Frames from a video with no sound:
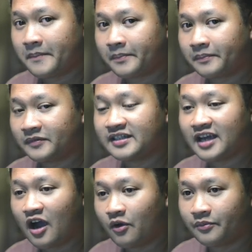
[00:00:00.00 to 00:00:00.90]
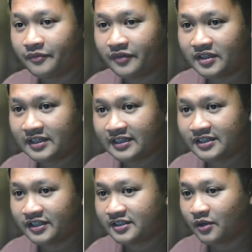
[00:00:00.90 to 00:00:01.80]
that's
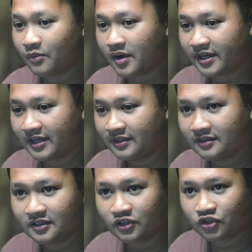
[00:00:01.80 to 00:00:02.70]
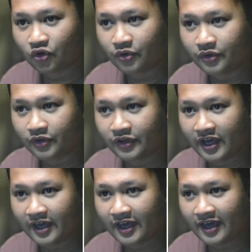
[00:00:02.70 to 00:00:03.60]
it still working. So we're gonna
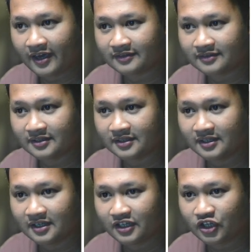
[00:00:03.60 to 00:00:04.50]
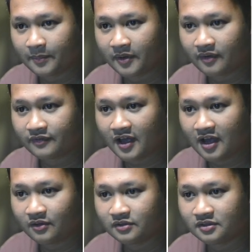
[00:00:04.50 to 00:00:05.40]
add the number of
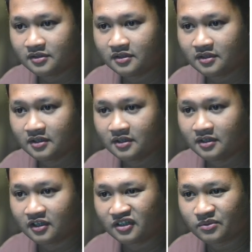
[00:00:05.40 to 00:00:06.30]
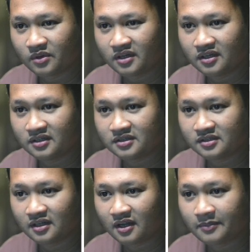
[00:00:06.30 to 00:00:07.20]
rounds. It's working,
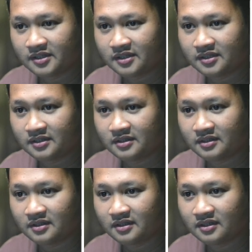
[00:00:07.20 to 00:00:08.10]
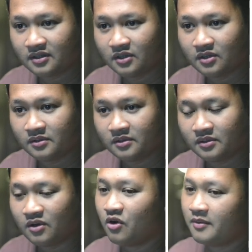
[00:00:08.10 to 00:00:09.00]
still updated.
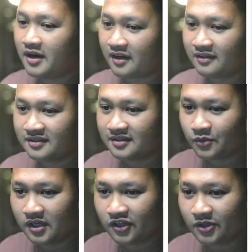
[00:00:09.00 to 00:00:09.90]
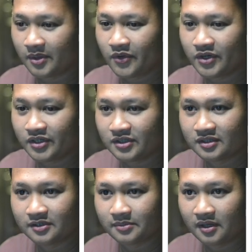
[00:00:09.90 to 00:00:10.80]
Oh my god, this is really good. I'm gonna use this, bro.